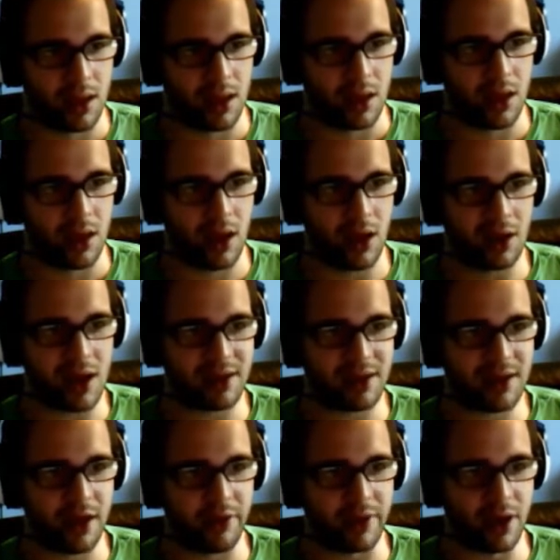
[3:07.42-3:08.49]
Oh, God,
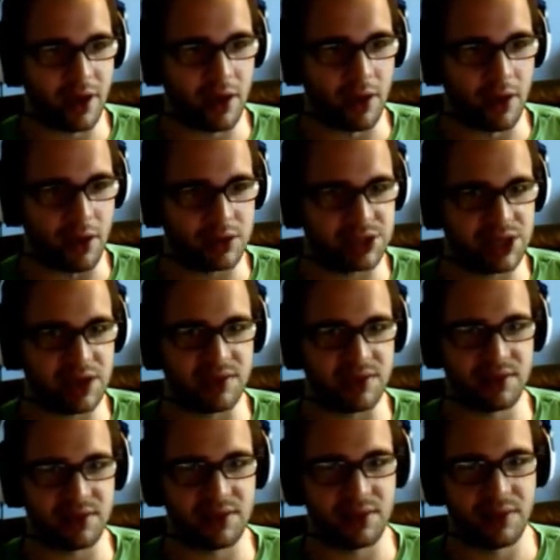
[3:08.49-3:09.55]
there we go.
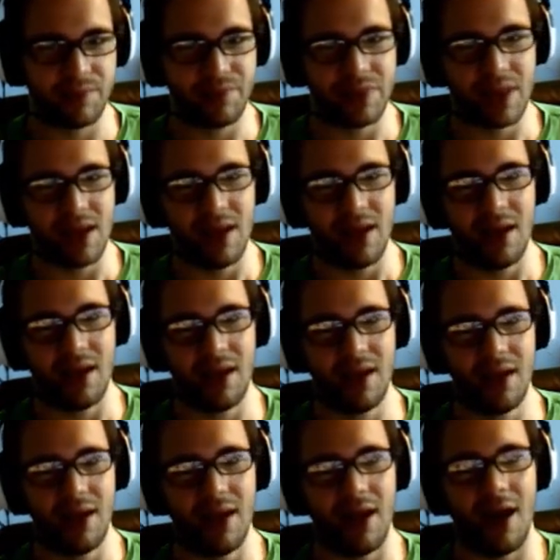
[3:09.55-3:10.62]
Jesus.
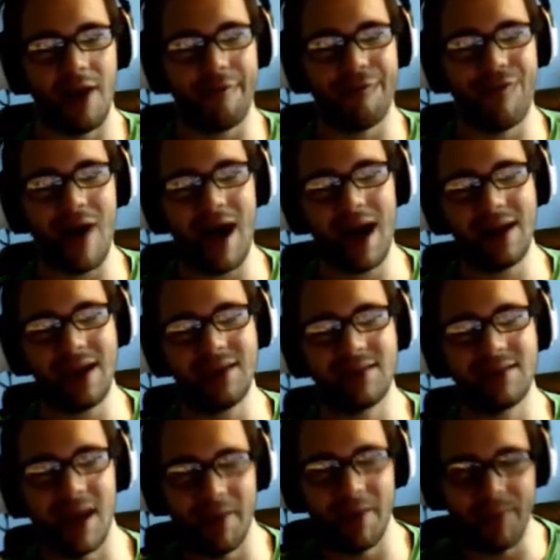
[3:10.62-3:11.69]
A fine
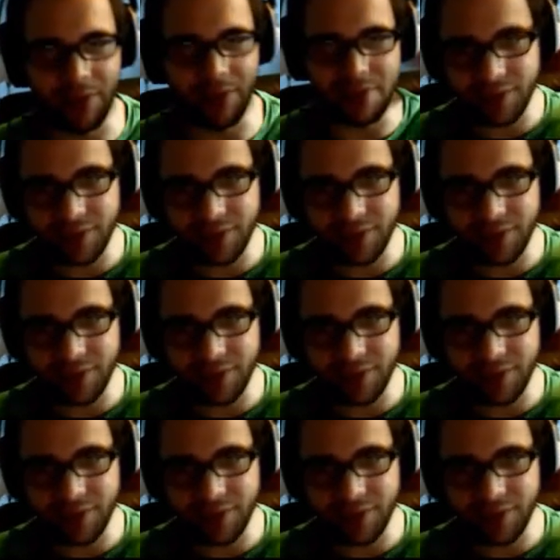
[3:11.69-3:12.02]
sample.